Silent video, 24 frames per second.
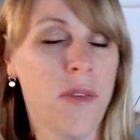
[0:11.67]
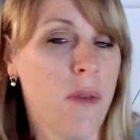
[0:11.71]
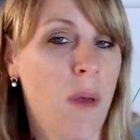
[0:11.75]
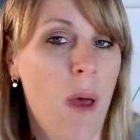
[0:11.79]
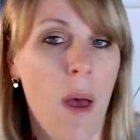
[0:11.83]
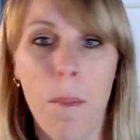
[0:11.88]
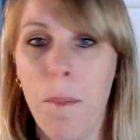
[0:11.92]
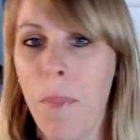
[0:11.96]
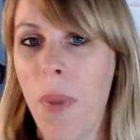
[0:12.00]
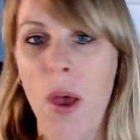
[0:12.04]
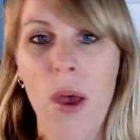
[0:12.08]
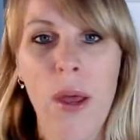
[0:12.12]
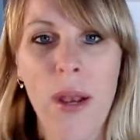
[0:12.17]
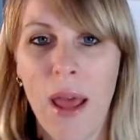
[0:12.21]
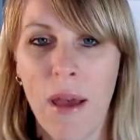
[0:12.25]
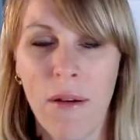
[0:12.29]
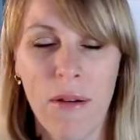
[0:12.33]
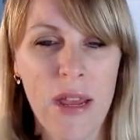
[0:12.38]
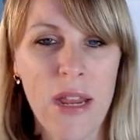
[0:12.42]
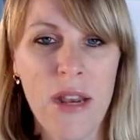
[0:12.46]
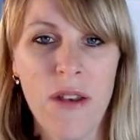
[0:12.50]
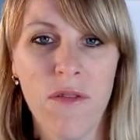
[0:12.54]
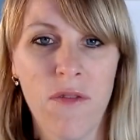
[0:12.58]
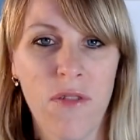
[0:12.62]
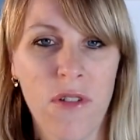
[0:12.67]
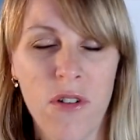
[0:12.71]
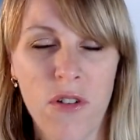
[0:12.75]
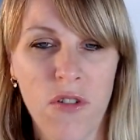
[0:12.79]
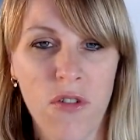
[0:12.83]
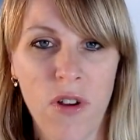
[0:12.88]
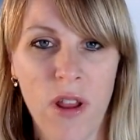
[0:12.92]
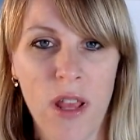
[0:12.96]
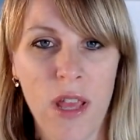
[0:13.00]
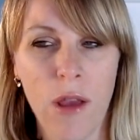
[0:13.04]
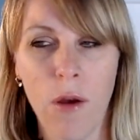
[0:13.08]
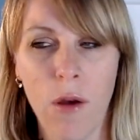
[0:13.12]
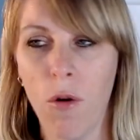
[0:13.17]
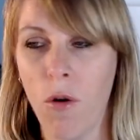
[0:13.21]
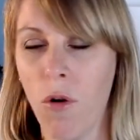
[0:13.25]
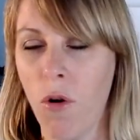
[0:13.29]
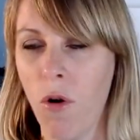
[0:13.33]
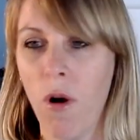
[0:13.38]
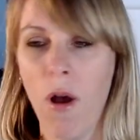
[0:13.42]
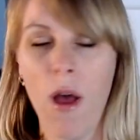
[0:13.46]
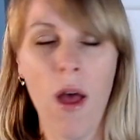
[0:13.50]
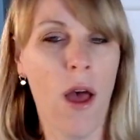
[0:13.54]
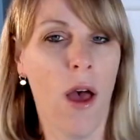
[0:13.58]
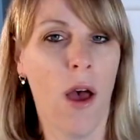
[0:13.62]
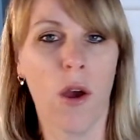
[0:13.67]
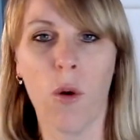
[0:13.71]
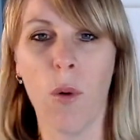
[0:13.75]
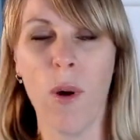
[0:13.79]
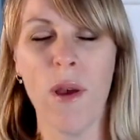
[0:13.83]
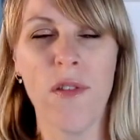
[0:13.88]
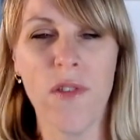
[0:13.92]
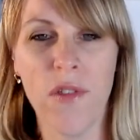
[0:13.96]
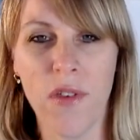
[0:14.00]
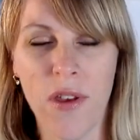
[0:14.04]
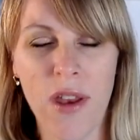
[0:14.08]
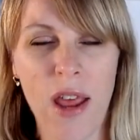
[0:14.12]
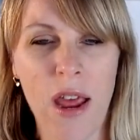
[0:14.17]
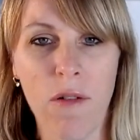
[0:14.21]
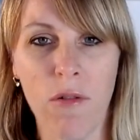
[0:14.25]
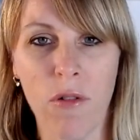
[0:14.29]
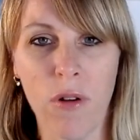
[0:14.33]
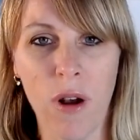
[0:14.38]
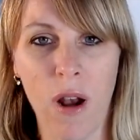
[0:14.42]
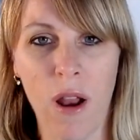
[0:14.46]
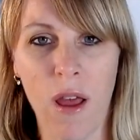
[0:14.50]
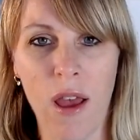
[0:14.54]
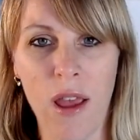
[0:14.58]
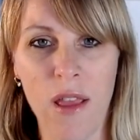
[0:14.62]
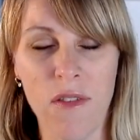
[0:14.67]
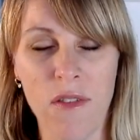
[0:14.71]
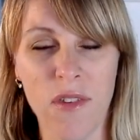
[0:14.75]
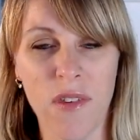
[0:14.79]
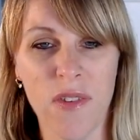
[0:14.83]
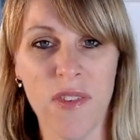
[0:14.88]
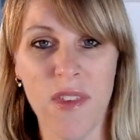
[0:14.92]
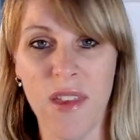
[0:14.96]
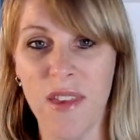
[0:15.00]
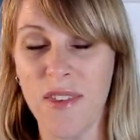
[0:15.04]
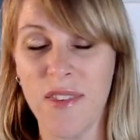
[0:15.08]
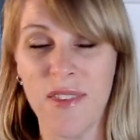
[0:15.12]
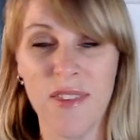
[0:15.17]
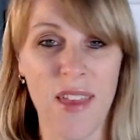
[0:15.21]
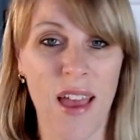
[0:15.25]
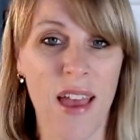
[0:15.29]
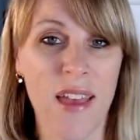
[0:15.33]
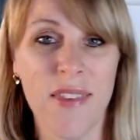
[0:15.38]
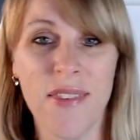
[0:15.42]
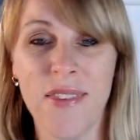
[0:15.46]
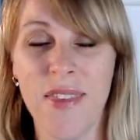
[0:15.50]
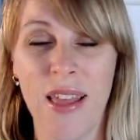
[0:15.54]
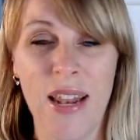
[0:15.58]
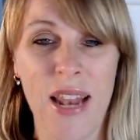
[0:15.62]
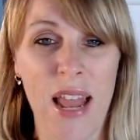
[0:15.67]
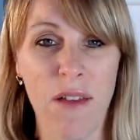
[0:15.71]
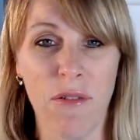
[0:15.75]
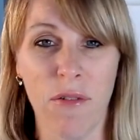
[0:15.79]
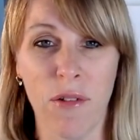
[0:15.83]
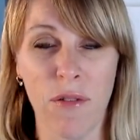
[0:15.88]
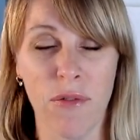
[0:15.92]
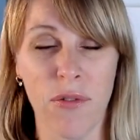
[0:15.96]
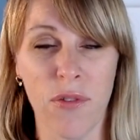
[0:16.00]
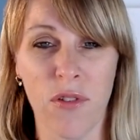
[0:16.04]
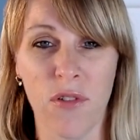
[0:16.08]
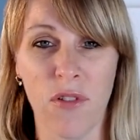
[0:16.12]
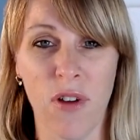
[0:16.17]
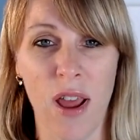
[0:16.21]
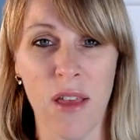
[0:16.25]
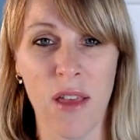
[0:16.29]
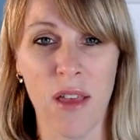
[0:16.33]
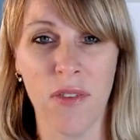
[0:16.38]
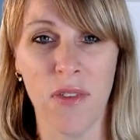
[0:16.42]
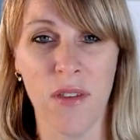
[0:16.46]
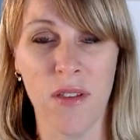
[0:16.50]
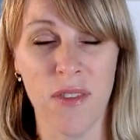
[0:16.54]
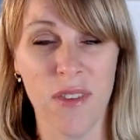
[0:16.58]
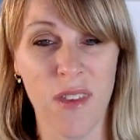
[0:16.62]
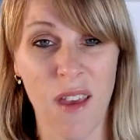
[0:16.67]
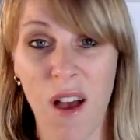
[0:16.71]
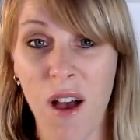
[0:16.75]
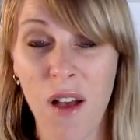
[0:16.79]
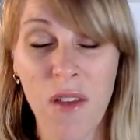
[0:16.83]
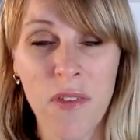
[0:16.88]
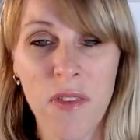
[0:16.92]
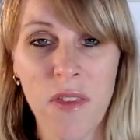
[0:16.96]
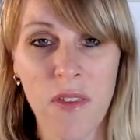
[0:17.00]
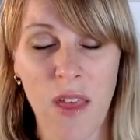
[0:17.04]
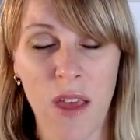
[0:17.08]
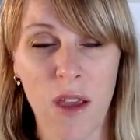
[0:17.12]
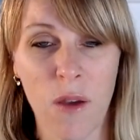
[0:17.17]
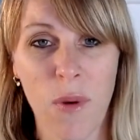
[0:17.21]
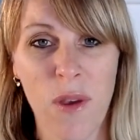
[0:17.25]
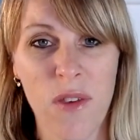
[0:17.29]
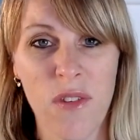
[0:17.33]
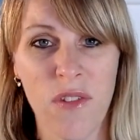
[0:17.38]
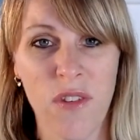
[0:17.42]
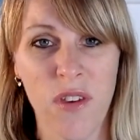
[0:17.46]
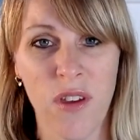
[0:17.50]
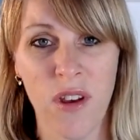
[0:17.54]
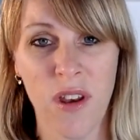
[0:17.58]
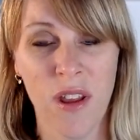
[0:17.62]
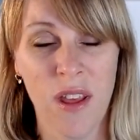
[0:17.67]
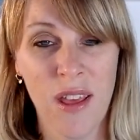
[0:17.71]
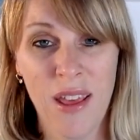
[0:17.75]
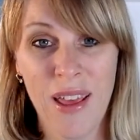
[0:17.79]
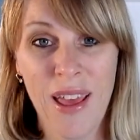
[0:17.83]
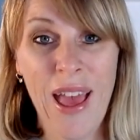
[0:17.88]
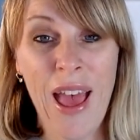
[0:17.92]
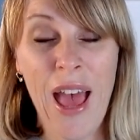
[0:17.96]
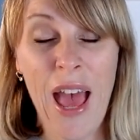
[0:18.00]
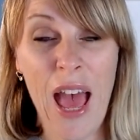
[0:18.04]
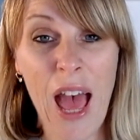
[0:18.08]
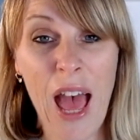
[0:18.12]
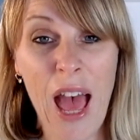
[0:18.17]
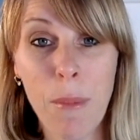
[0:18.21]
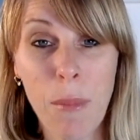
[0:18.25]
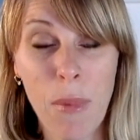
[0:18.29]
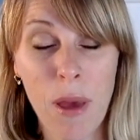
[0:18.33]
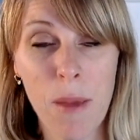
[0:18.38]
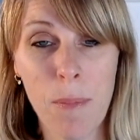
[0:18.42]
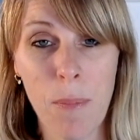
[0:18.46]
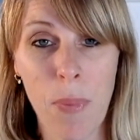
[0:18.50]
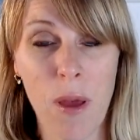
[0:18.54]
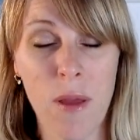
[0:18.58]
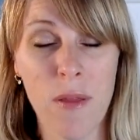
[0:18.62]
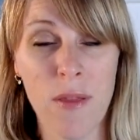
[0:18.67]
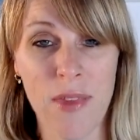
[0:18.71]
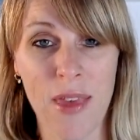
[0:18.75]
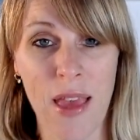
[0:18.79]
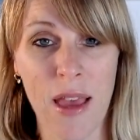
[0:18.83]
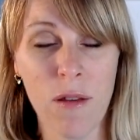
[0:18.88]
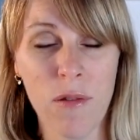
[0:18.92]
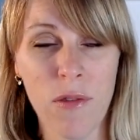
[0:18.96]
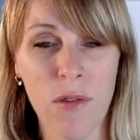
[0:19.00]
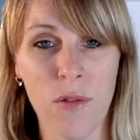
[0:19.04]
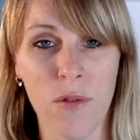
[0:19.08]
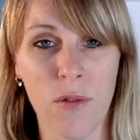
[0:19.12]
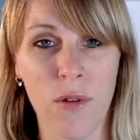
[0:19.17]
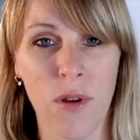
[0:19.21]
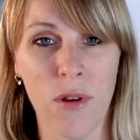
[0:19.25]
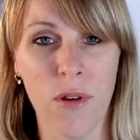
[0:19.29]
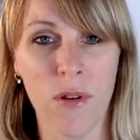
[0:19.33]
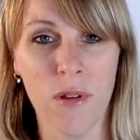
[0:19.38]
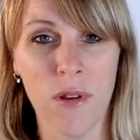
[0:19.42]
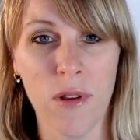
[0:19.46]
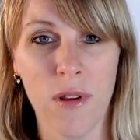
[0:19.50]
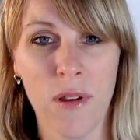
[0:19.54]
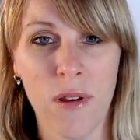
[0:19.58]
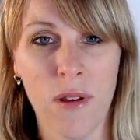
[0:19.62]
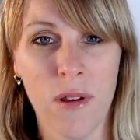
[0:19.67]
a burnout inventory or a questionnaire online just to assess their level of stress and to answer that question, am I burnt out or not?